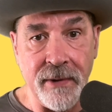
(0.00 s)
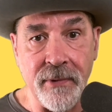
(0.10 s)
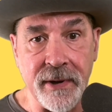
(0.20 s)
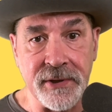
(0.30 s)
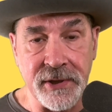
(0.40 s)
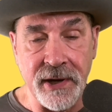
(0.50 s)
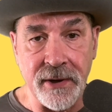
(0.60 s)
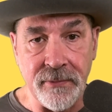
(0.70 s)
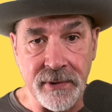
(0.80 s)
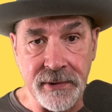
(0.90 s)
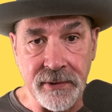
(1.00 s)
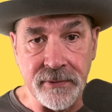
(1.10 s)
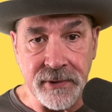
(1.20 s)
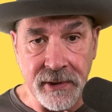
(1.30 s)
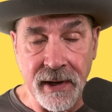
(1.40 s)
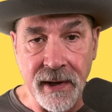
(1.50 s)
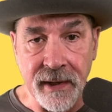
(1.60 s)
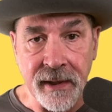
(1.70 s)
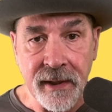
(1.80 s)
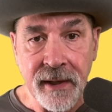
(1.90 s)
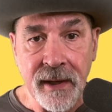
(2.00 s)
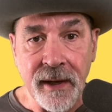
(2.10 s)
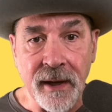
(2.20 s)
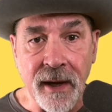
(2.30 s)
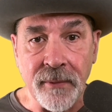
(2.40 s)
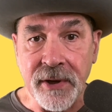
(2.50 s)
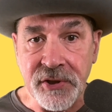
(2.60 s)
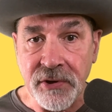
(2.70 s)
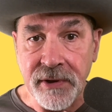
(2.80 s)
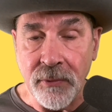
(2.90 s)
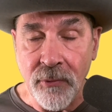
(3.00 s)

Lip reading: I want to share with you today. I want to show you